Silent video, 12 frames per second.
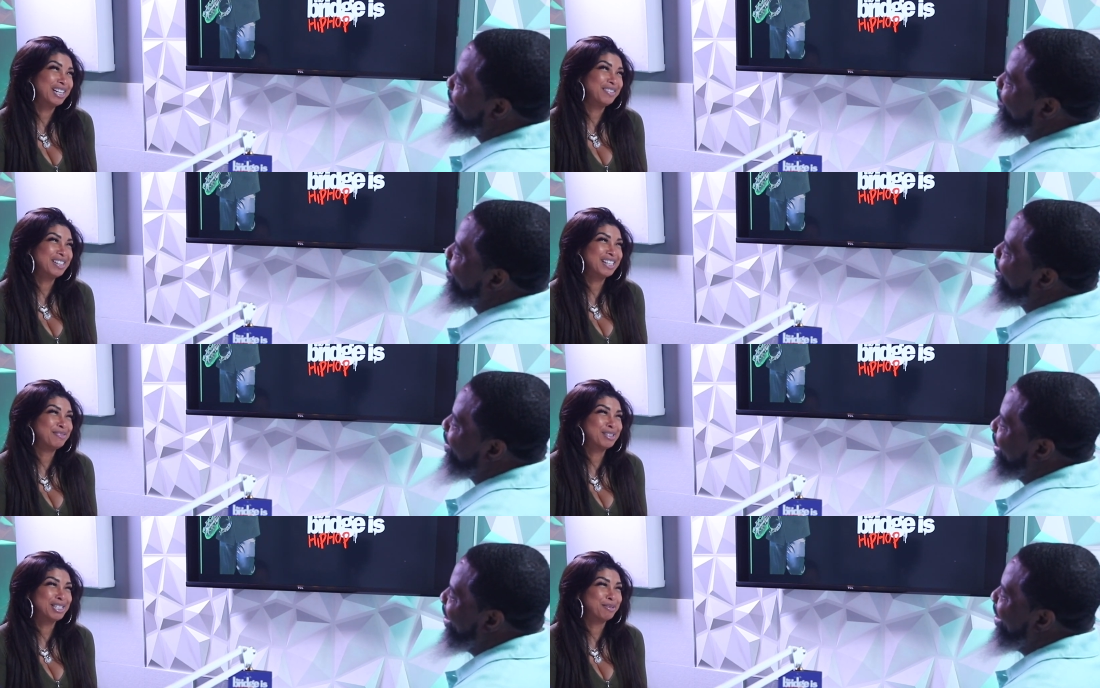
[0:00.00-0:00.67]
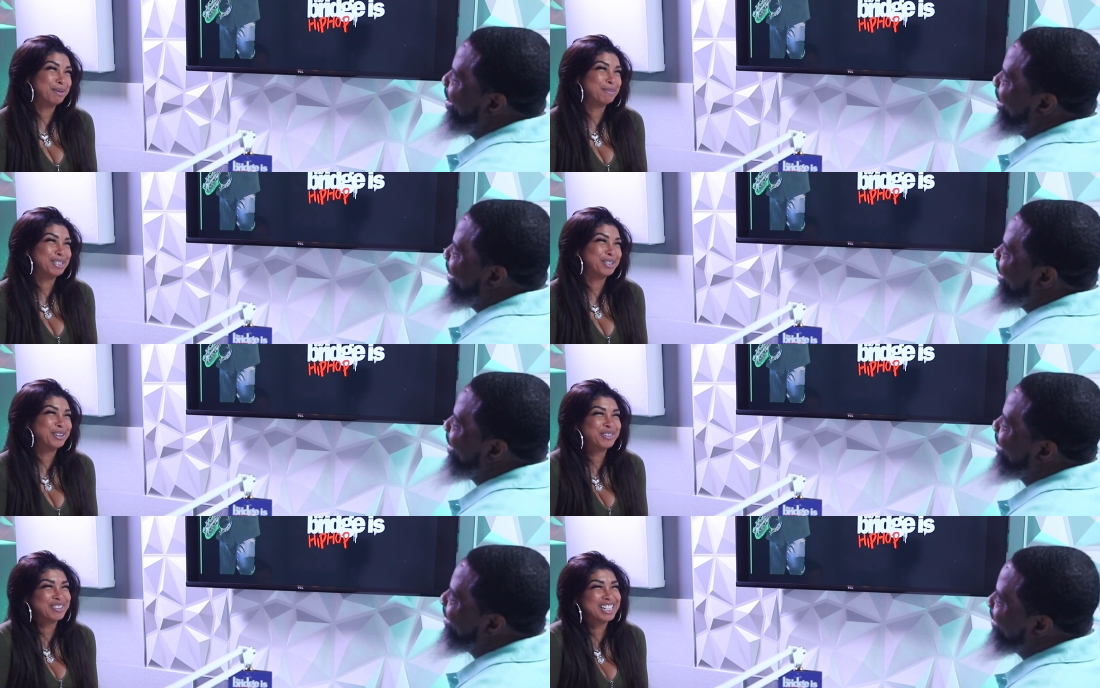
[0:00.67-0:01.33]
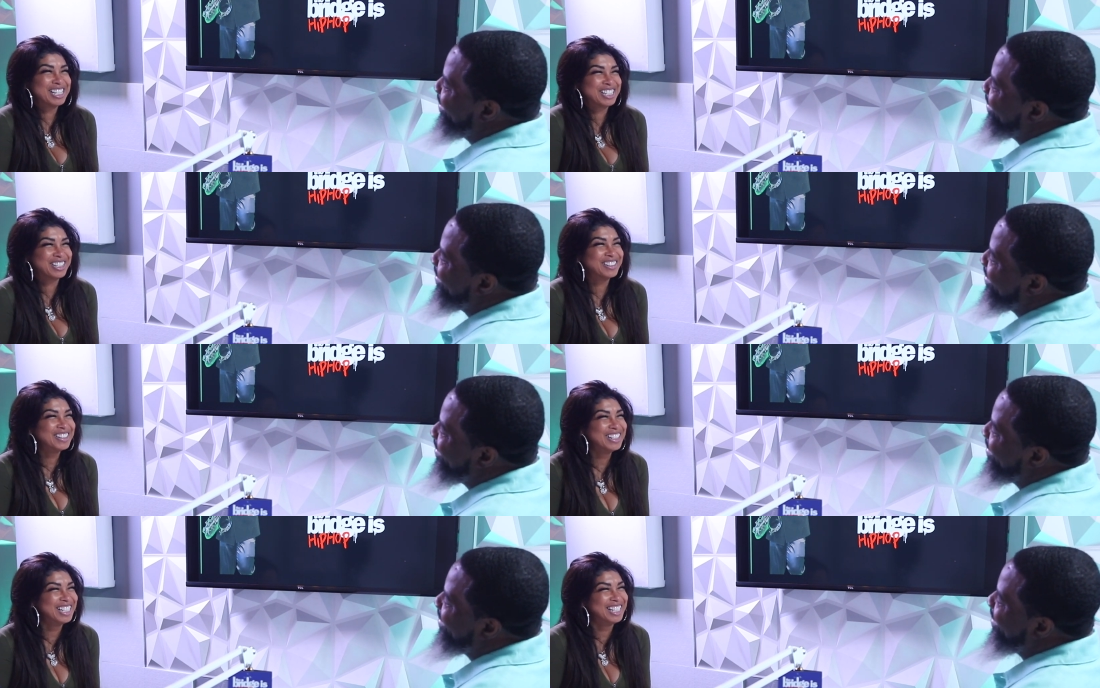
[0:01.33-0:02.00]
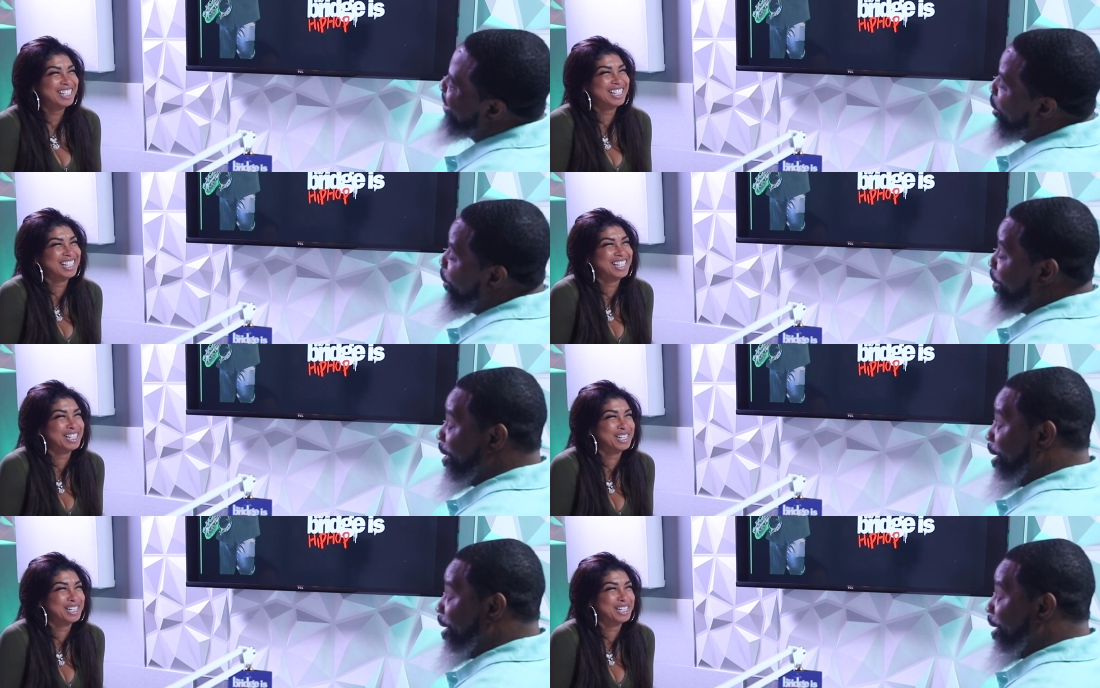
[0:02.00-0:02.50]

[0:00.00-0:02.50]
Speaker 1: time. You didn't have to yeah. tell me about your whole relationship. Yeah,